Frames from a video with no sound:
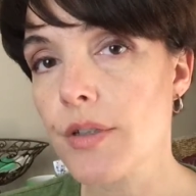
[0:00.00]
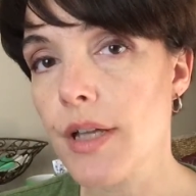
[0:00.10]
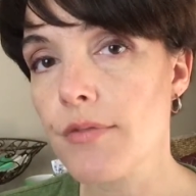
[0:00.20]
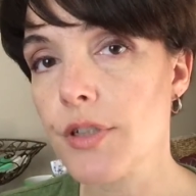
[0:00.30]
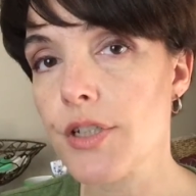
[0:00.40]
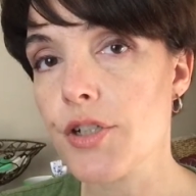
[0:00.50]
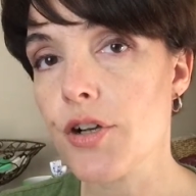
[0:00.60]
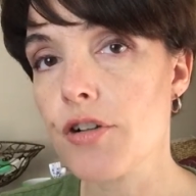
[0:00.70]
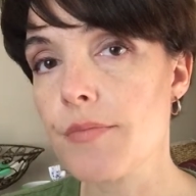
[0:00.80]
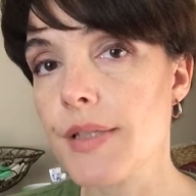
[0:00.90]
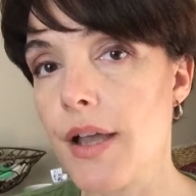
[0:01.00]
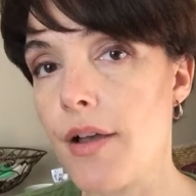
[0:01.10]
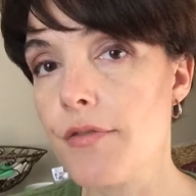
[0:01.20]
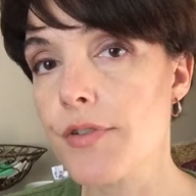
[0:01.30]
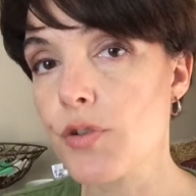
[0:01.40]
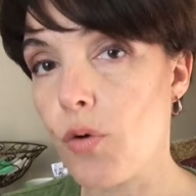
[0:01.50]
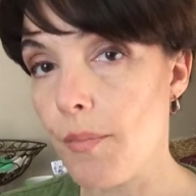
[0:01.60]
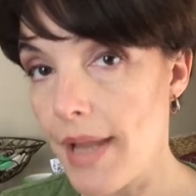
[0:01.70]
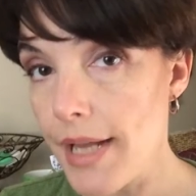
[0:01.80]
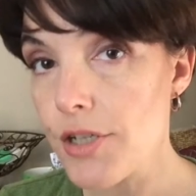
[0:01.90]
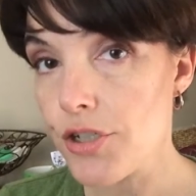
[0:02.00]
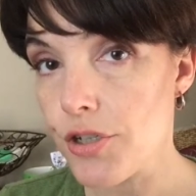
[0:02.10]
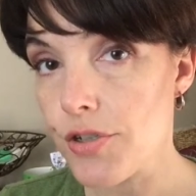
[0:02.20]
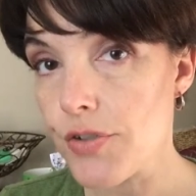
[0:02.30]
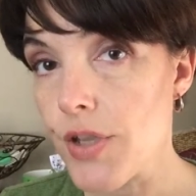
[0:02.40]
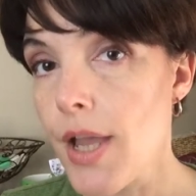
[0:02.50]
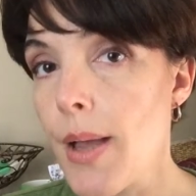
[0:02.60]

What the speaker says: level in terms of store managers,